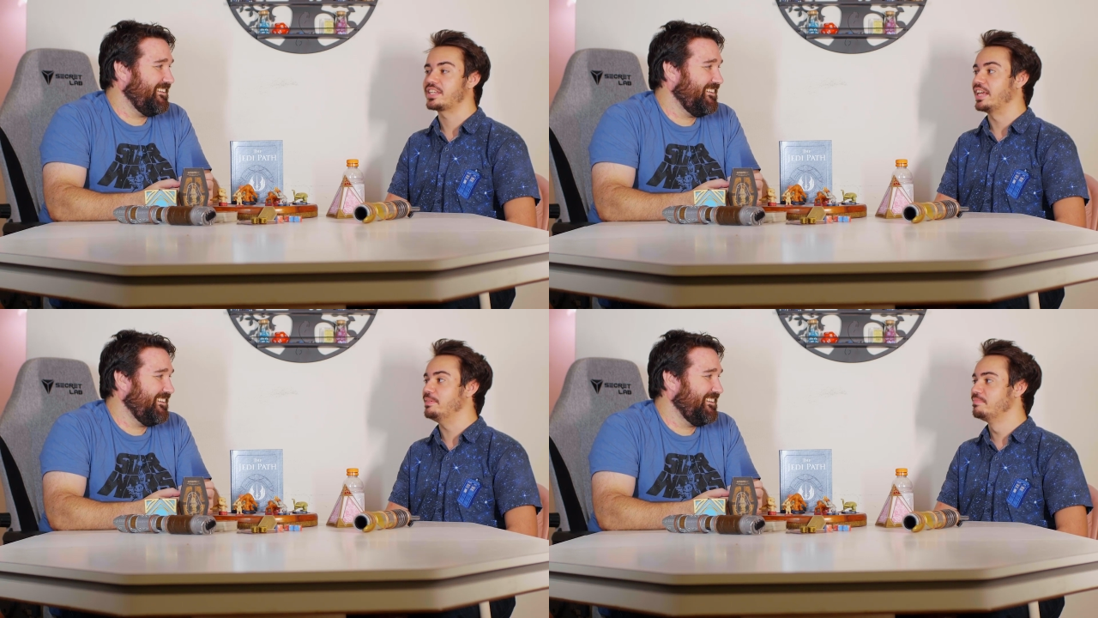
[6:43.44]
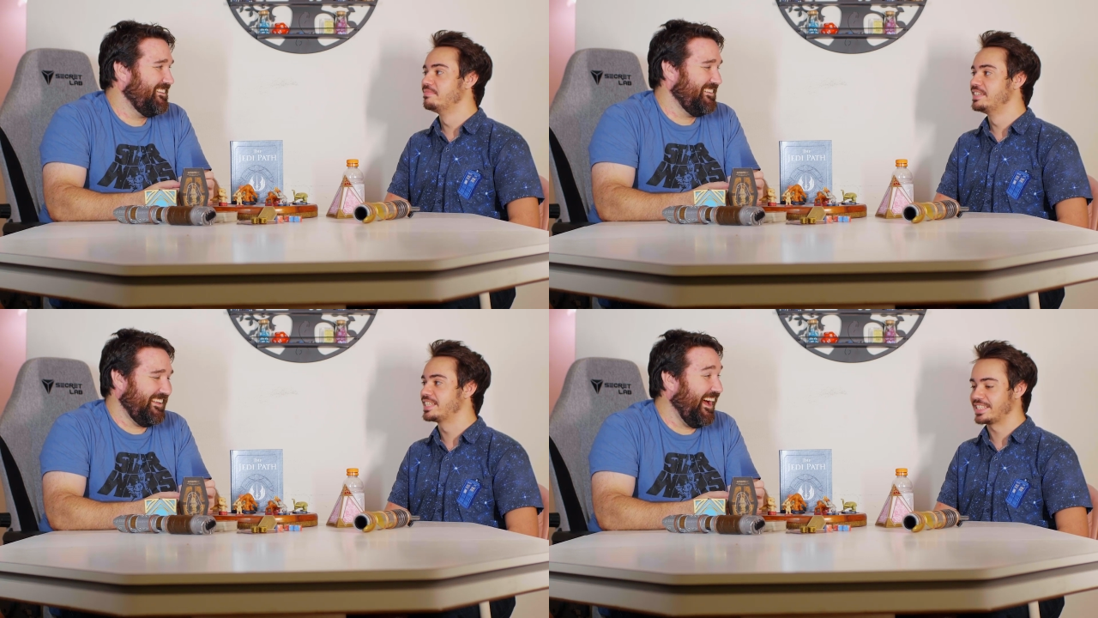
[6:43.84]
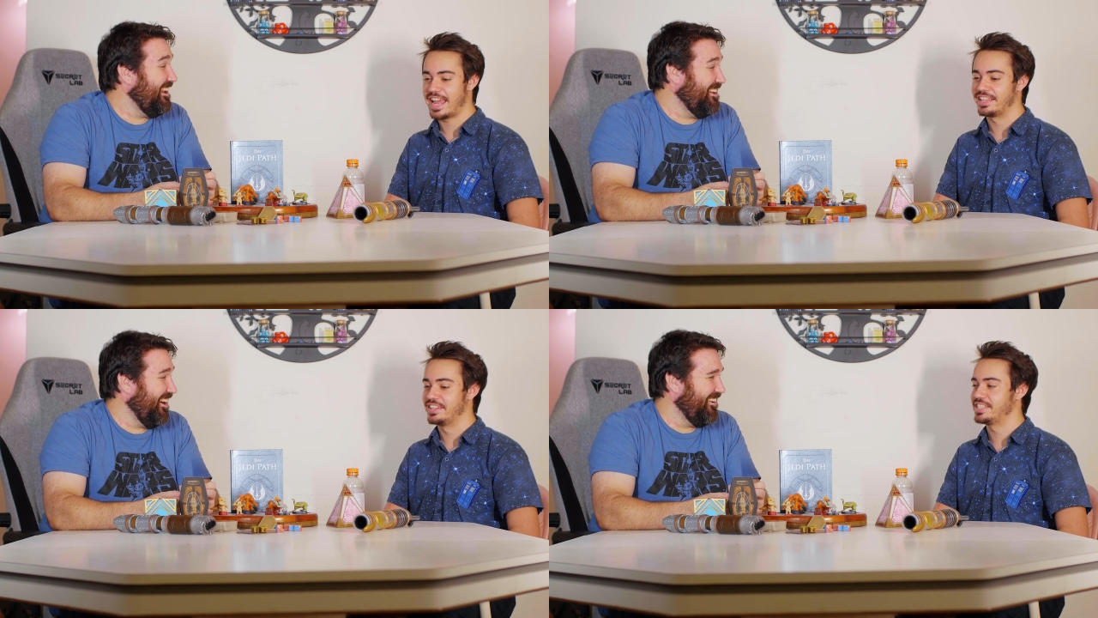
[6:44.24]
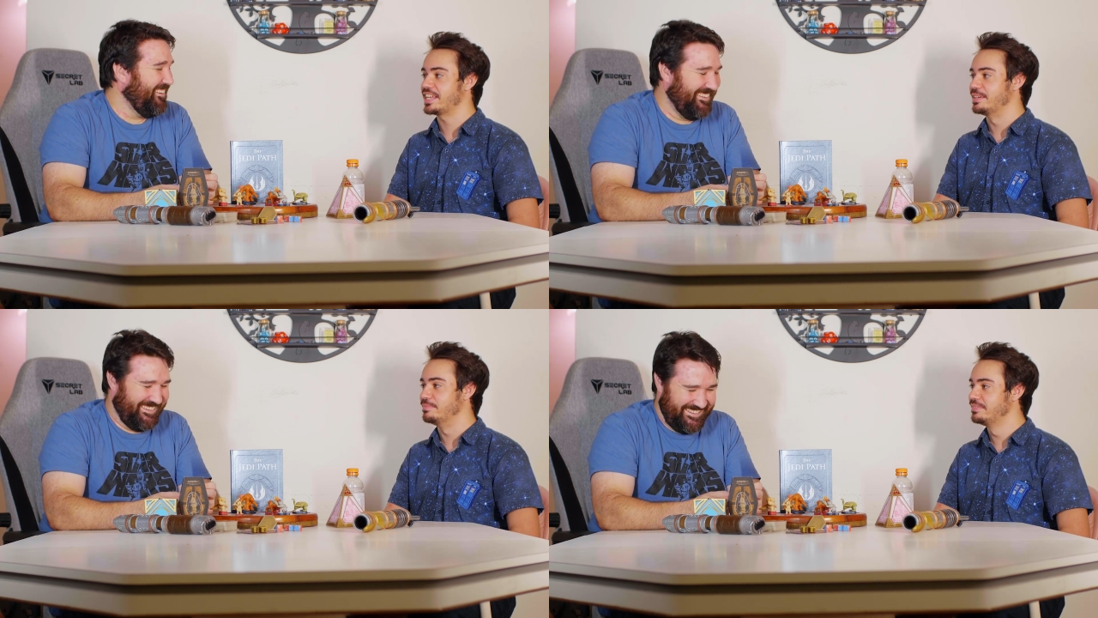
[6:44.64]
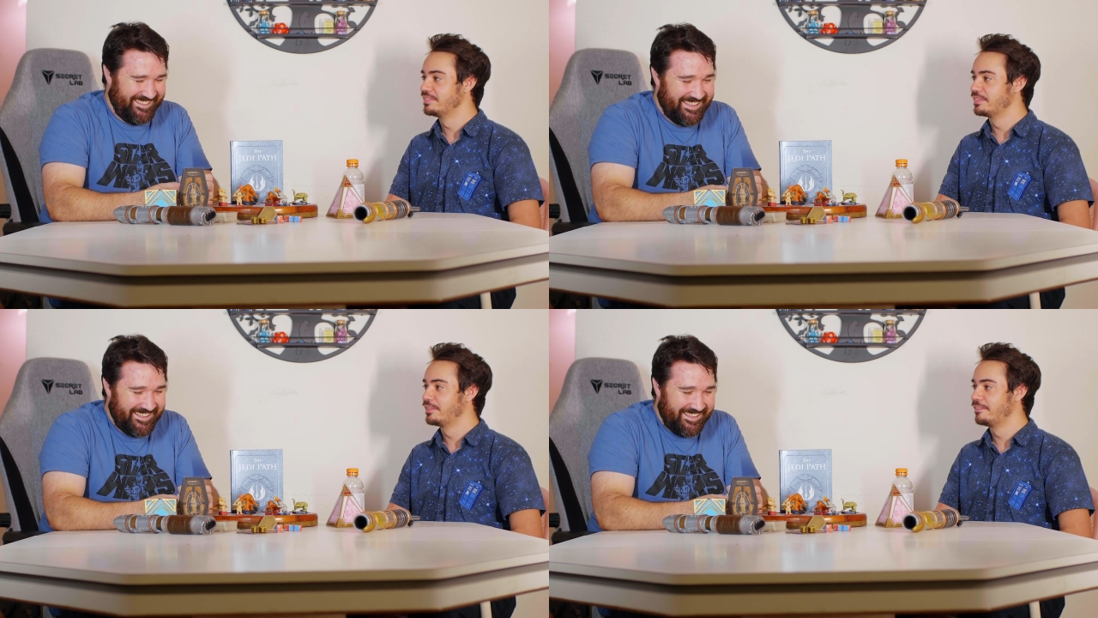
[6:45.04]
Speaker 1: game. it's exactly the same.
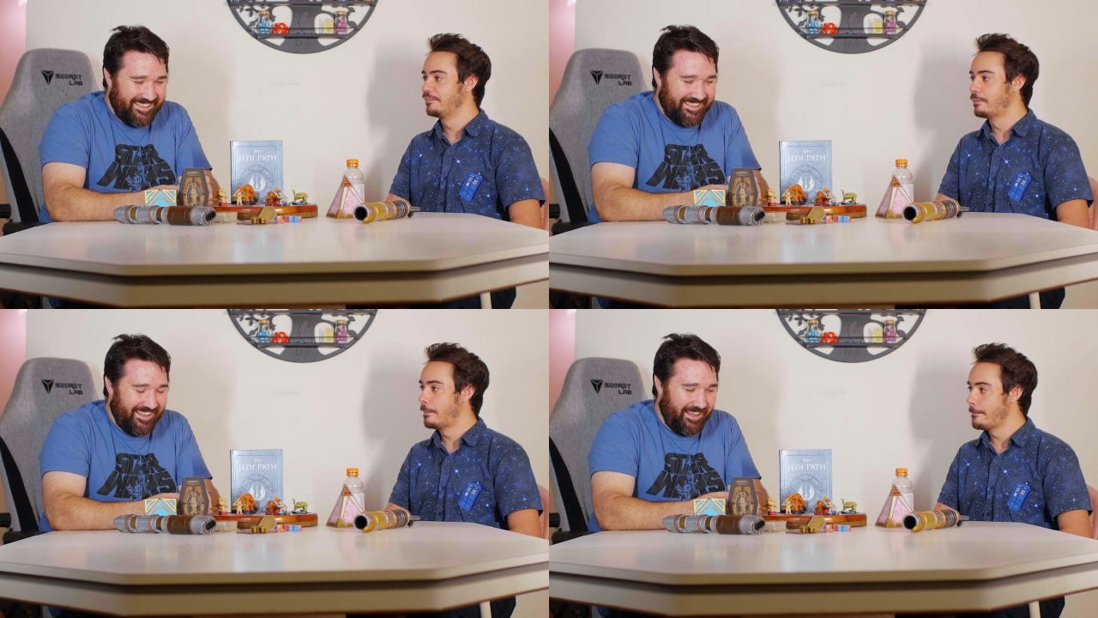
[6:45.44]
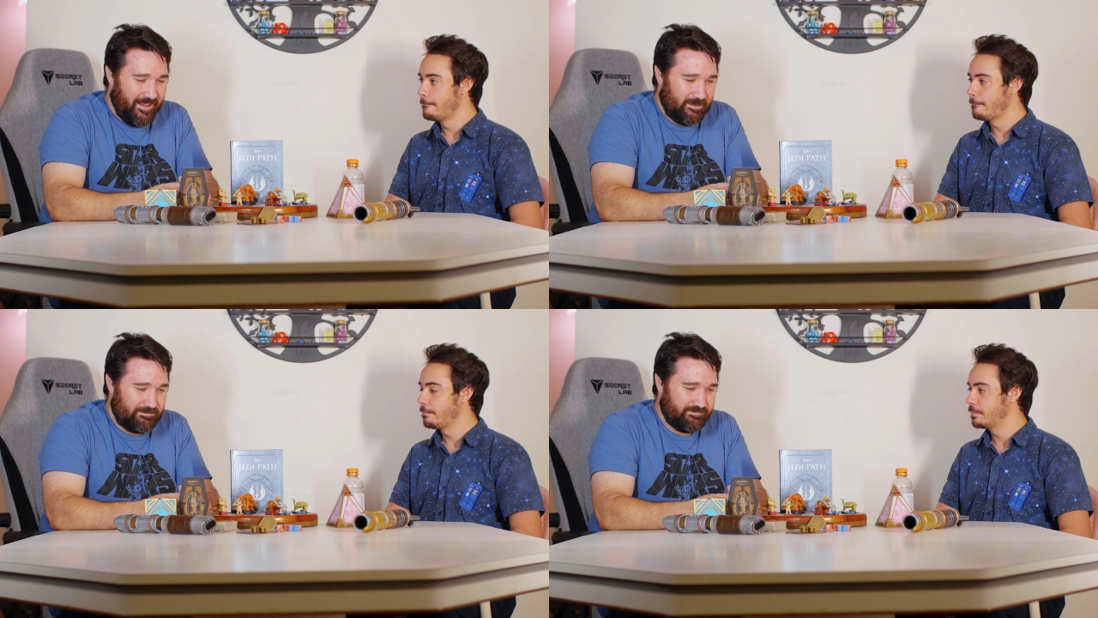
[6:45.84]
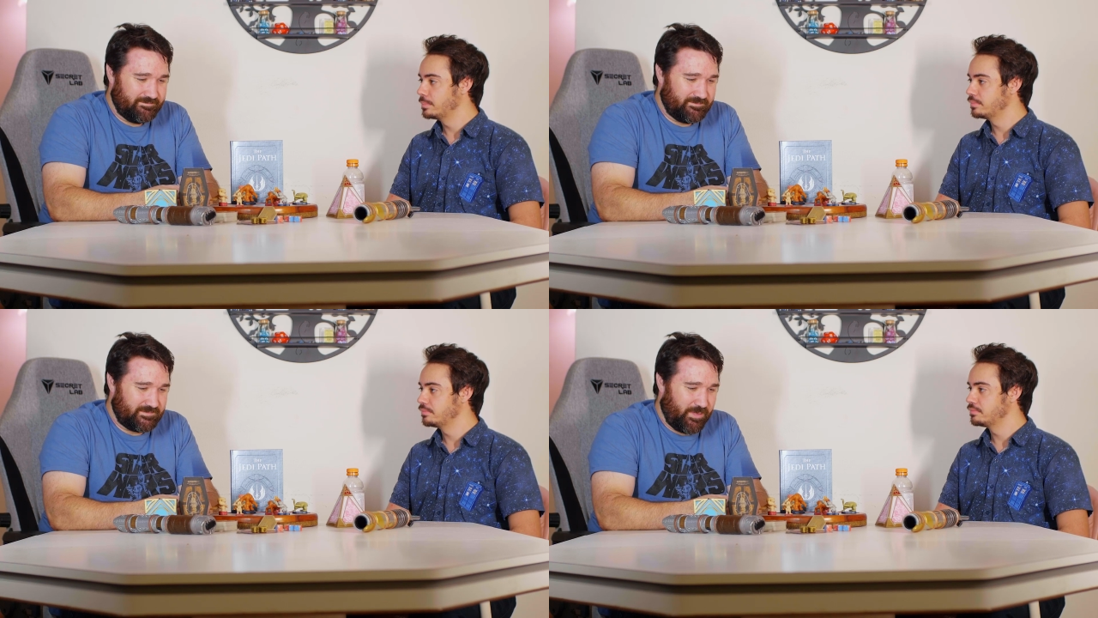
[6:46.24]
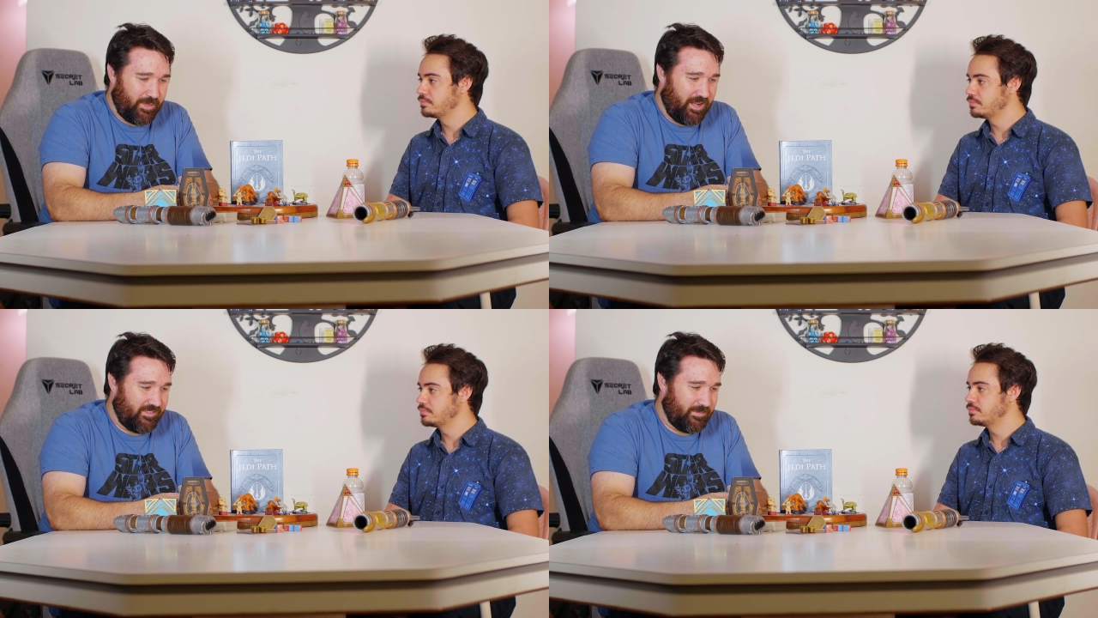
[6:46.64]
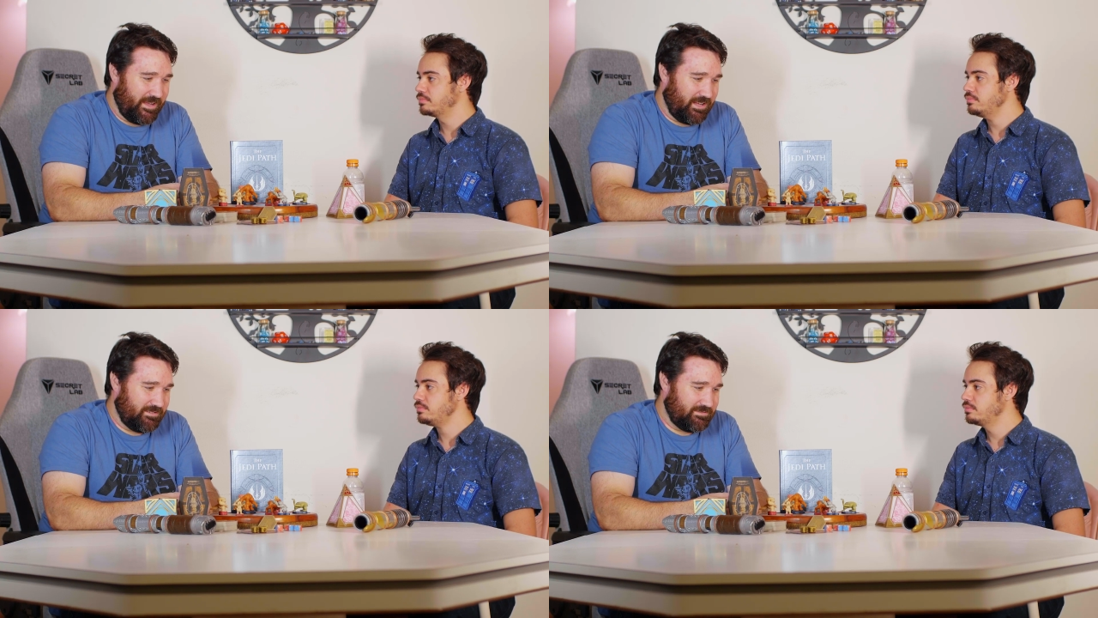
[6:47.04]
Um, thoughts
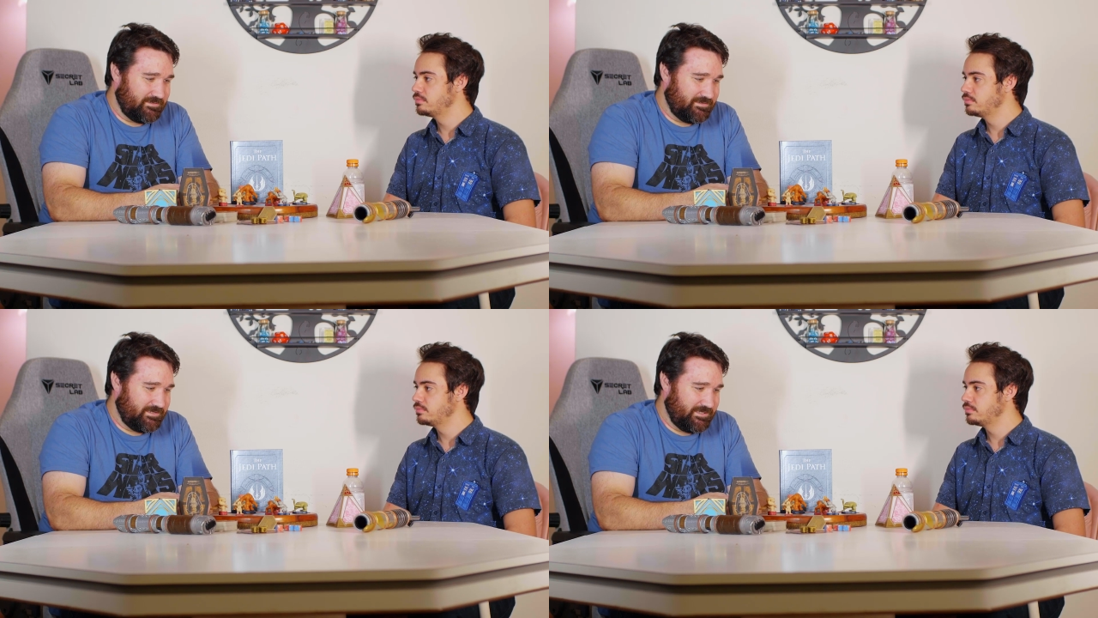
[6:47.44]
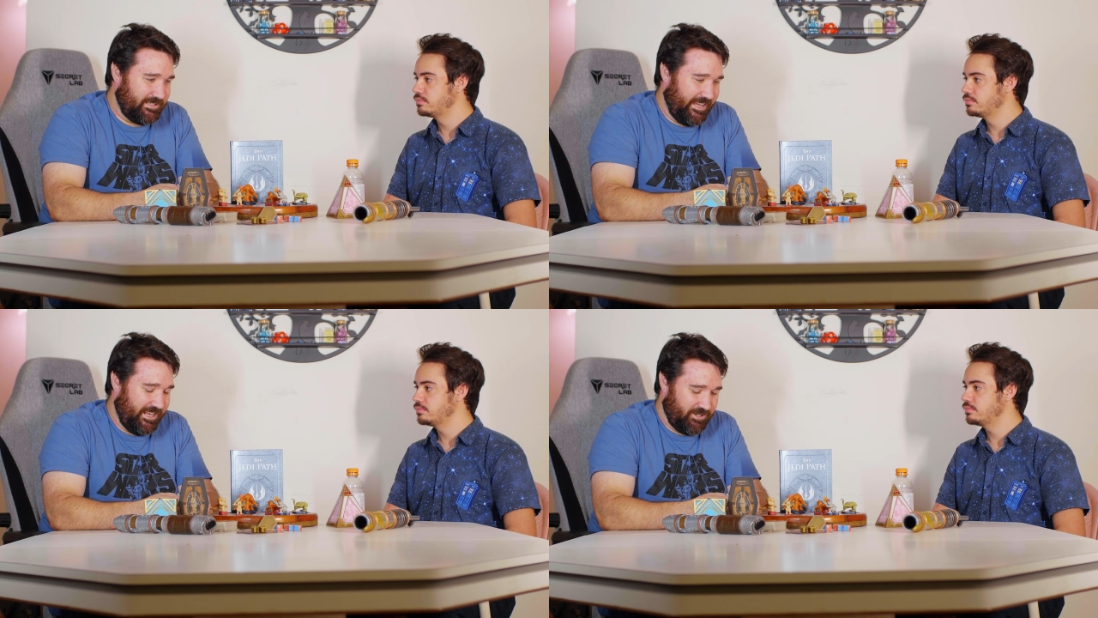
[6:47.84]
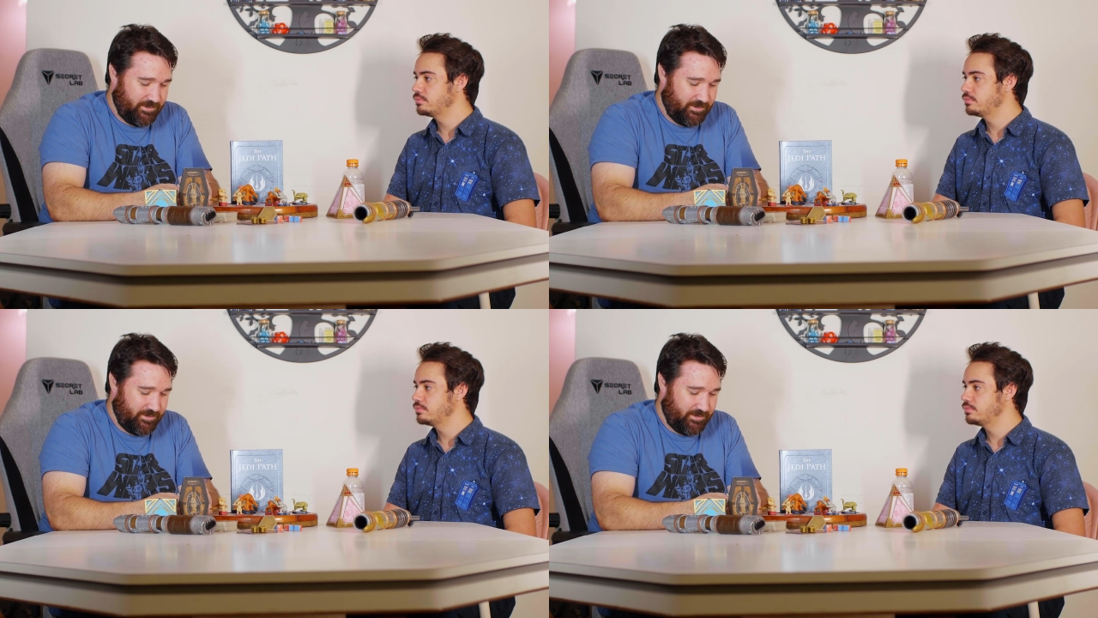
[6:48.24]
about Hayden